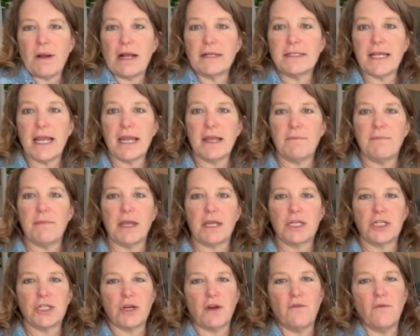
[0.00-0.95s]
I'll take a
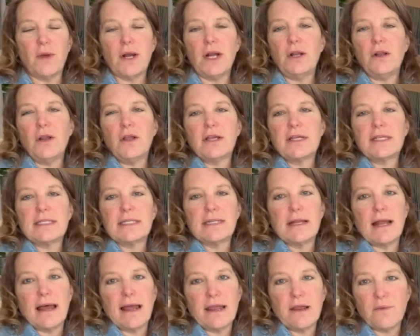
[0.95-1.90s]
picture of what it looks
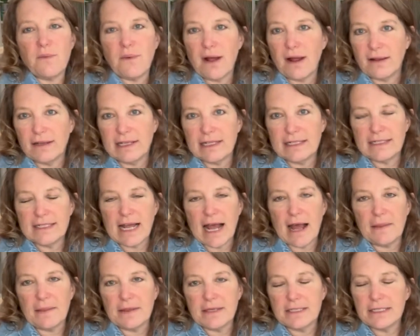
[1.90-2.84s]
like while it's
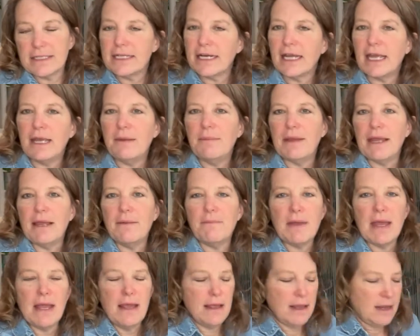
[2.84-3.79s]
on the sticky
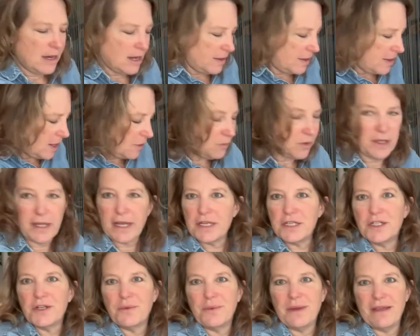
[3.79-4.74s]
beam, and then we'll
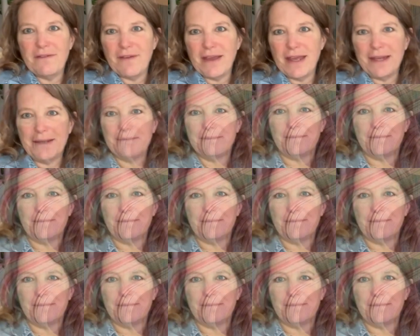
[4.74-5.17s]
get to weaving.